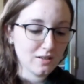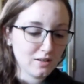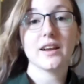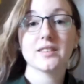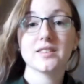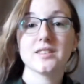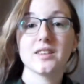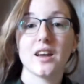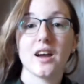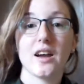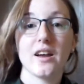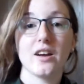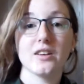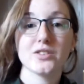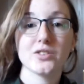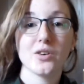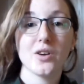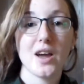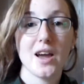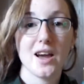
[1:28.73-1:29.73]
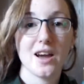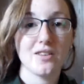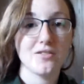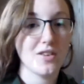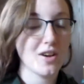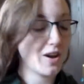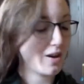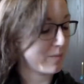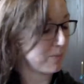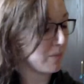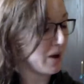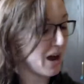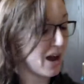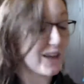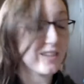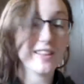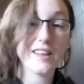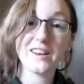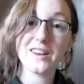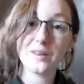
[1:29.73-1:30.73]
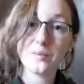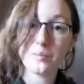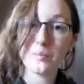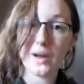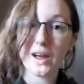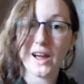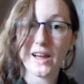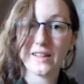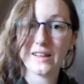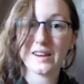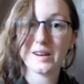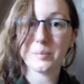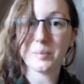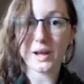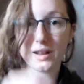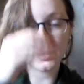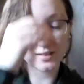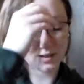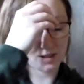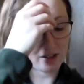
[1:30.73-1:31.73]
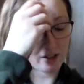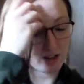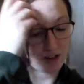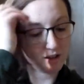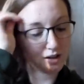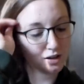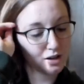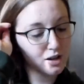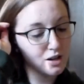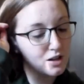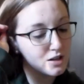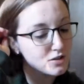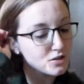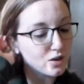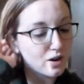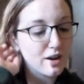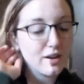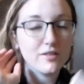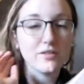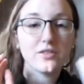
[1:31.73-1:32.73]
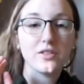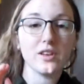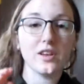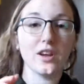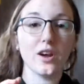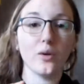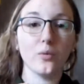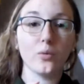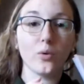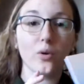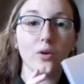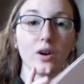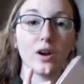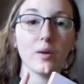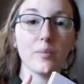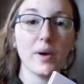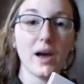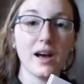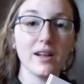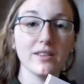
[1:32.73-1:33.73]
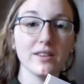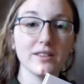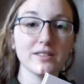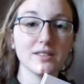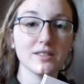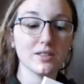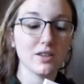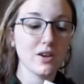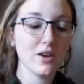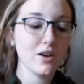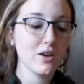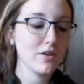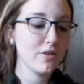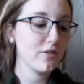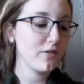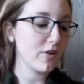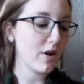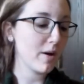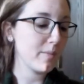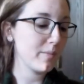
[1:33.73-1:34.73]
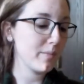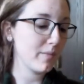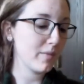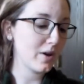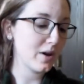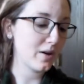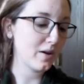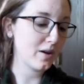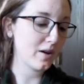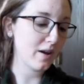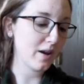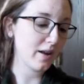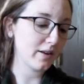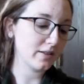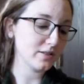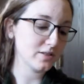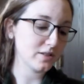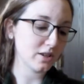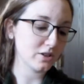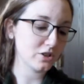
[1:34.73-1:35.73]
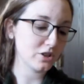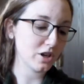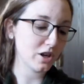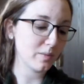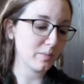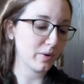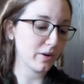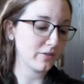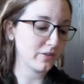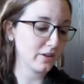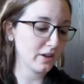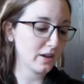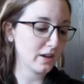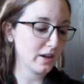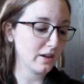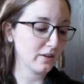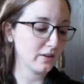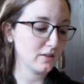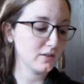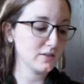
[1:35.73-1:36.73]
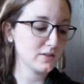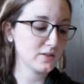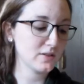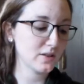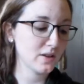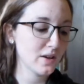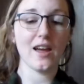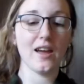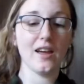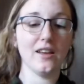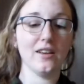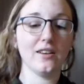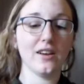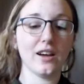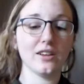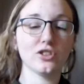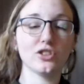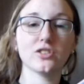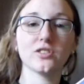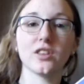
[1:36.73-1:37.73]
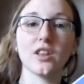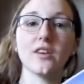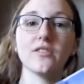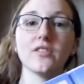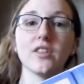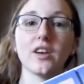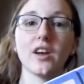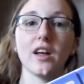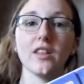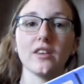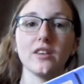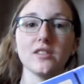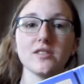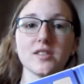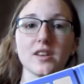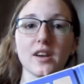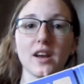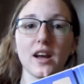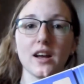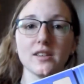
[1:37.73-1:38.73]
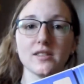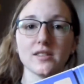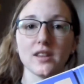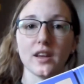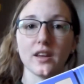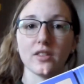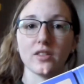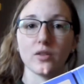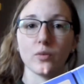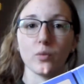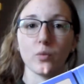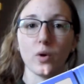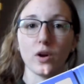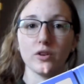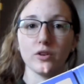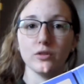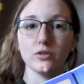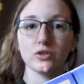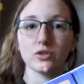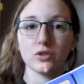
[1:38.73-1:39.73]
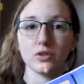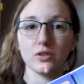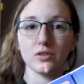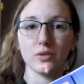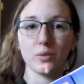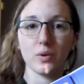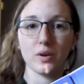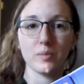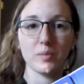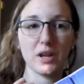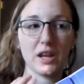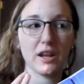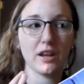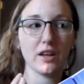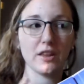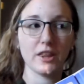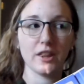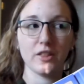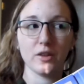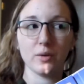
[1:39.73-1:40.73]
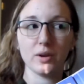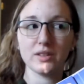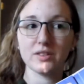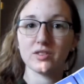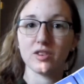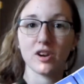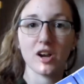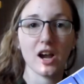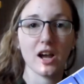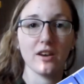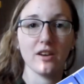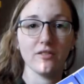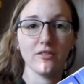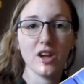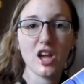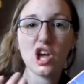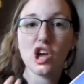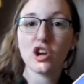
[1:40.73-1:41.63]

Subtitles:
Next, I also have my highlighting palettes in here. So I have the Aurora palette from Anastasia Beverly Hills, and I just love the colors, and it has like the one neutral and the one pink, and then the rest are kind of